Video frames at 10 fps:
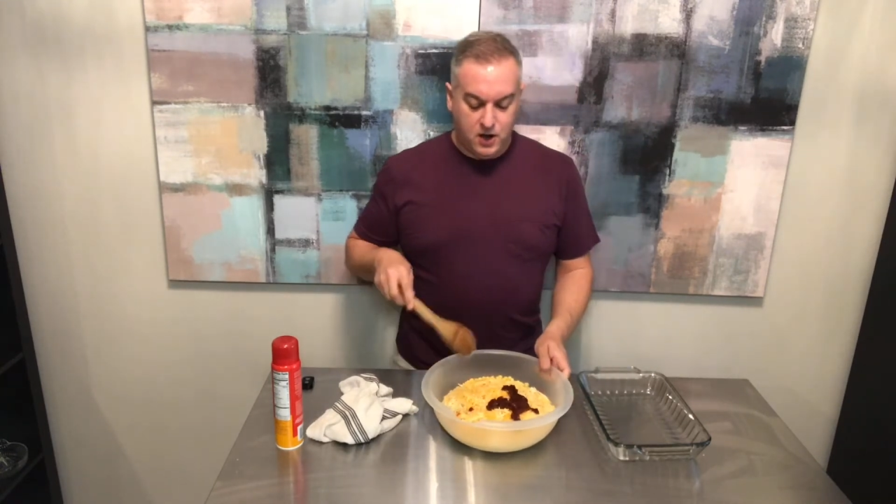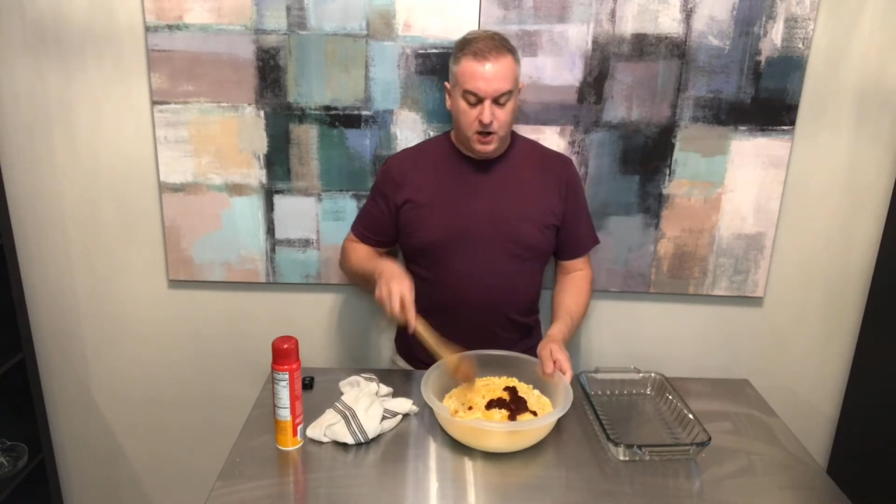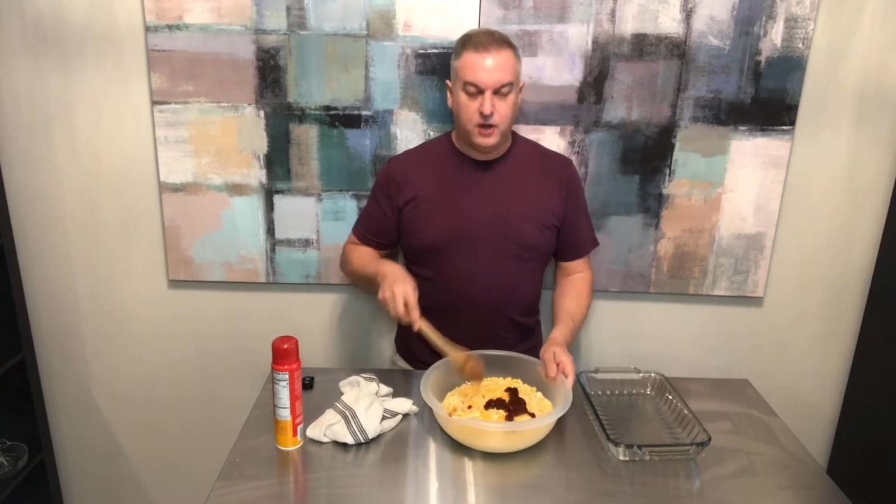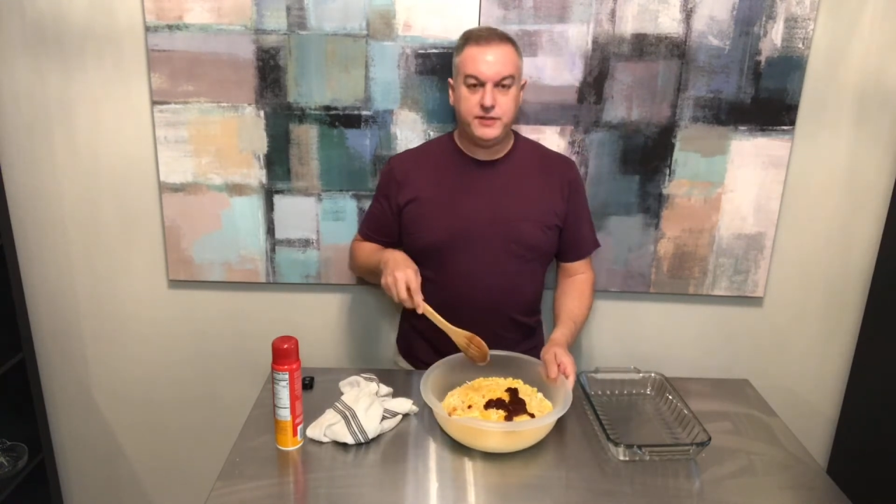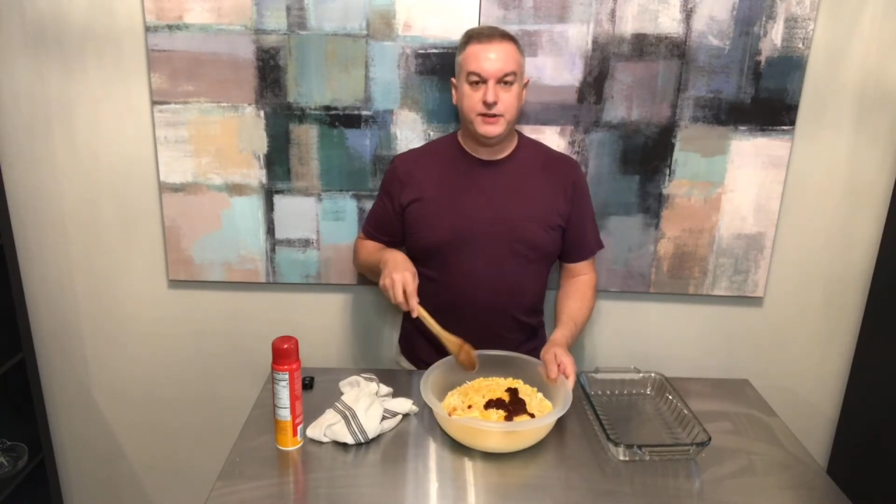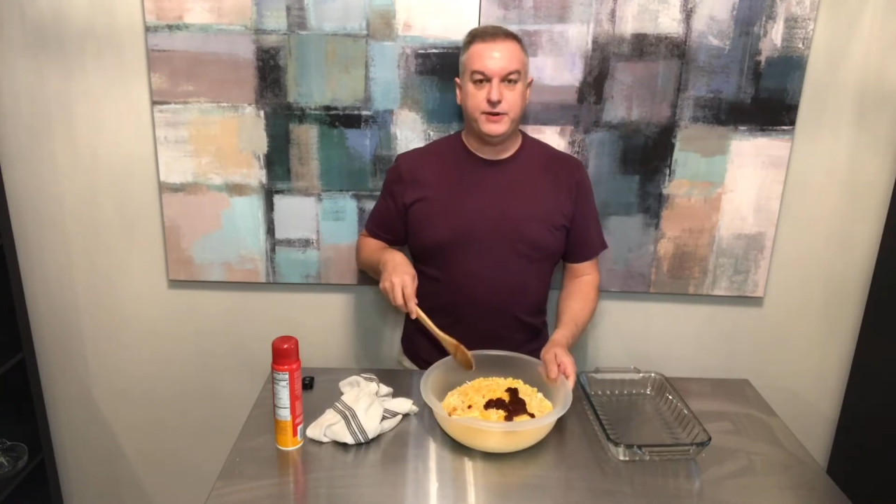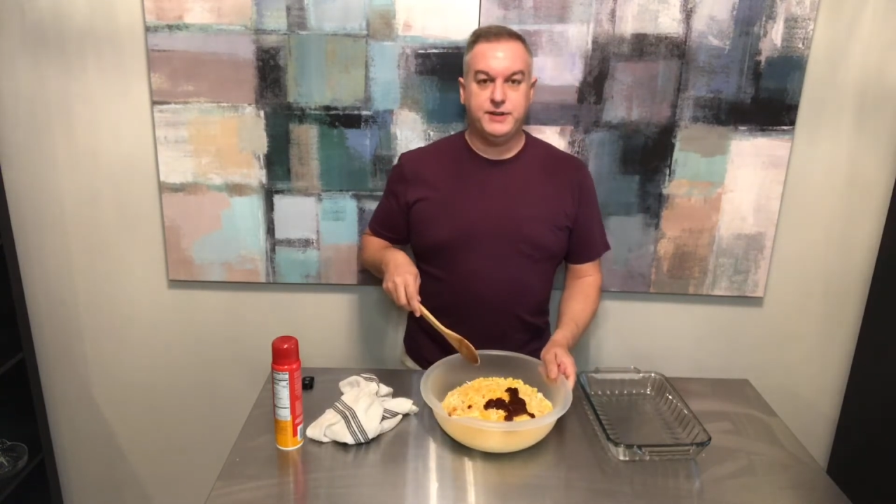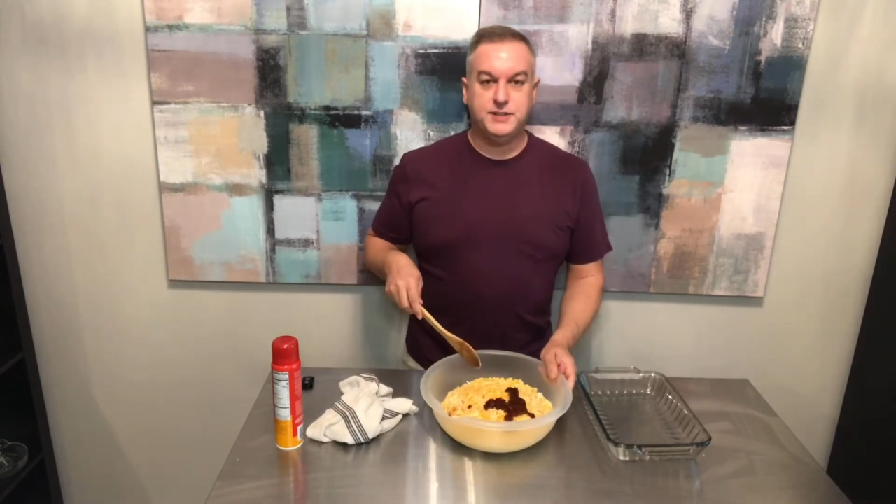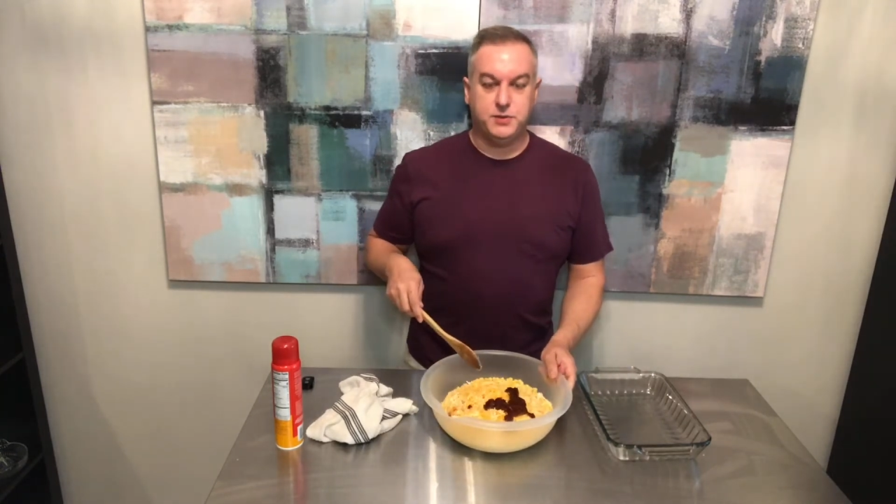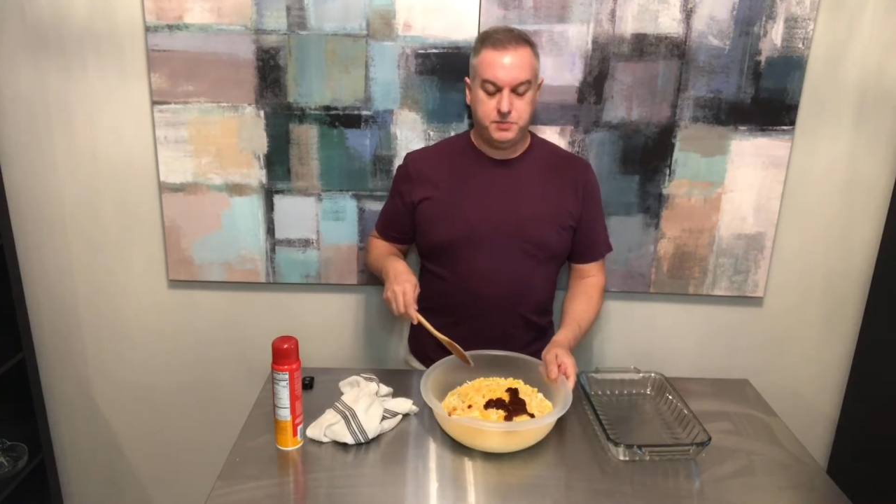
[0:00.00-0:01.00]
all the ingredients
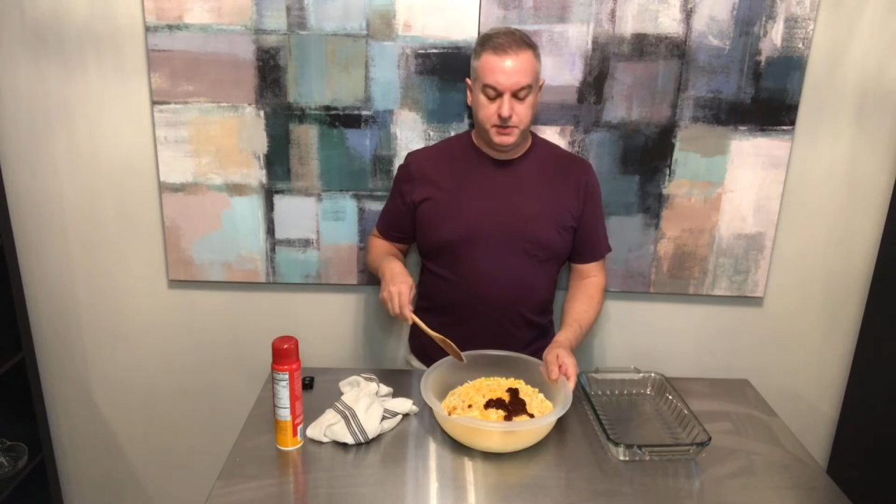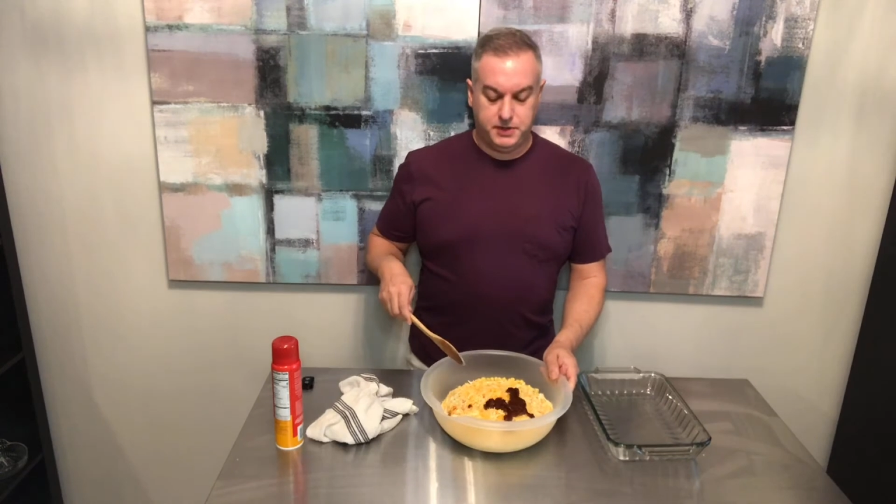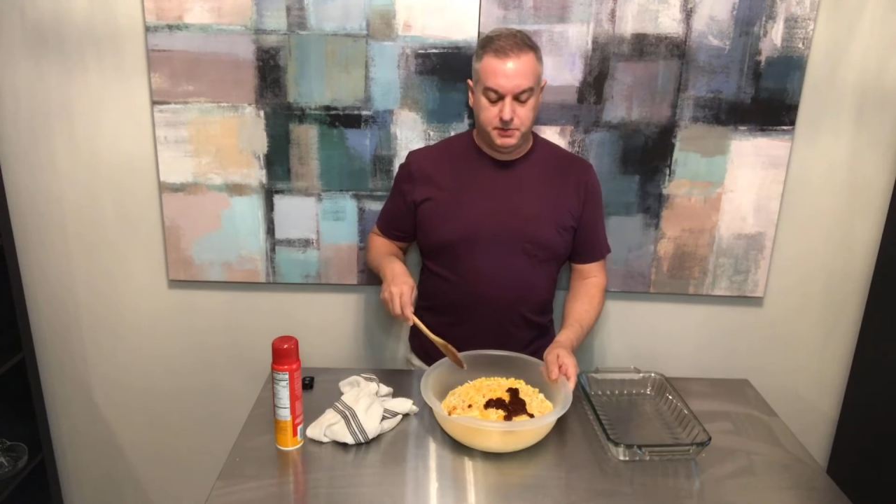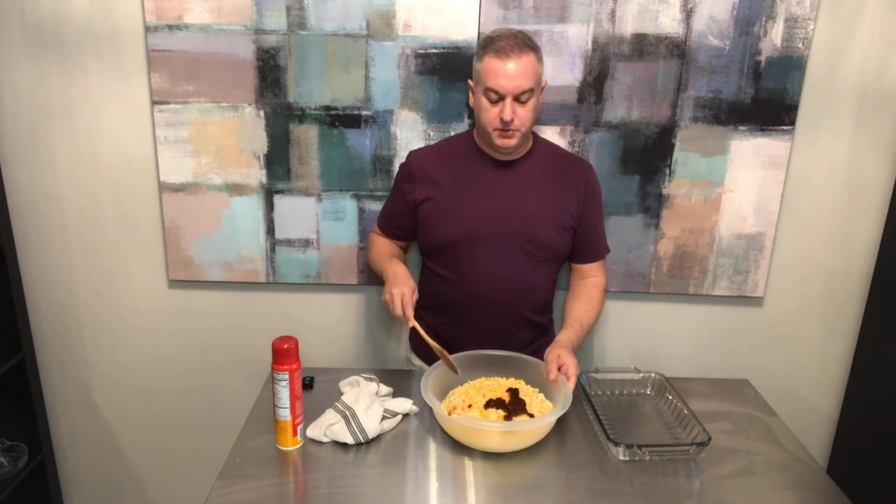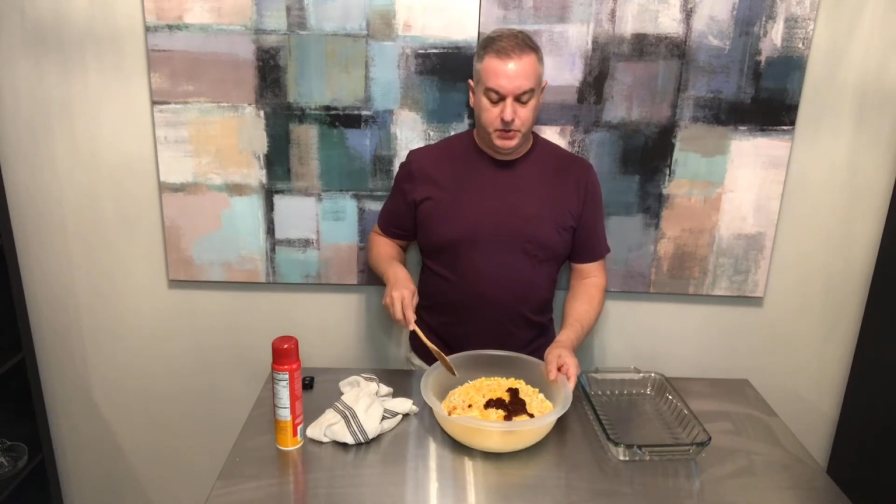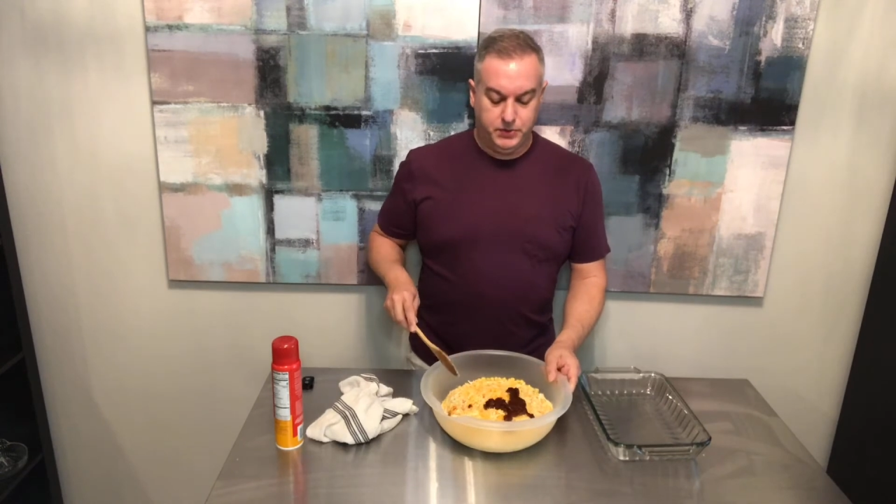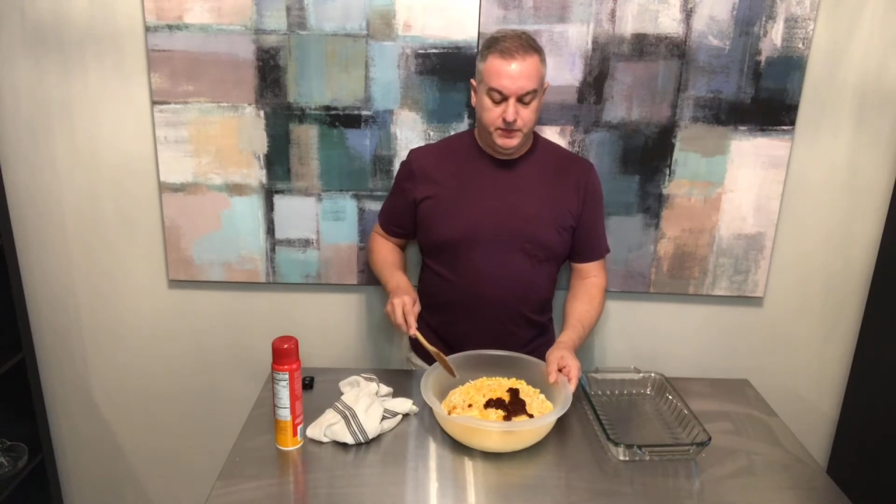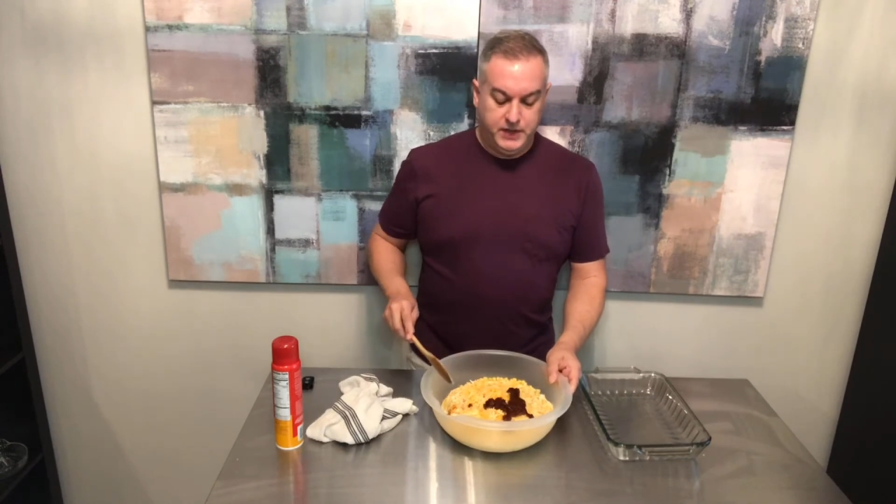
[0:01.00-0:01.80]
that we put in the bowl.